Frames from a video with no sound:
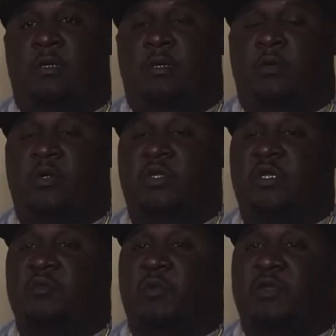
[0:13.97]
What do you
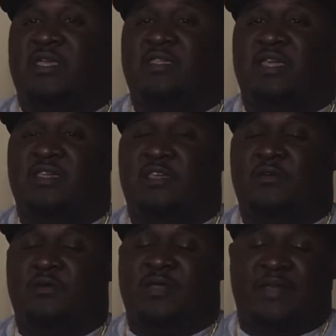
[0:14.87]
guys, your boy King Say
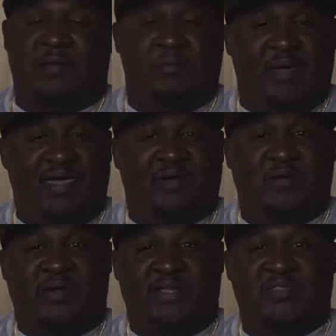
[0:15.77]
So, and I'm back with
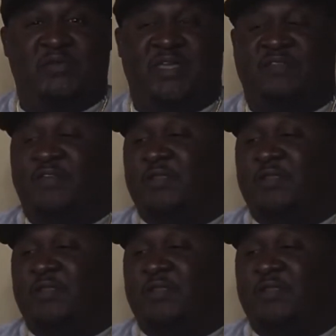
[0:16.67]
another reaction video.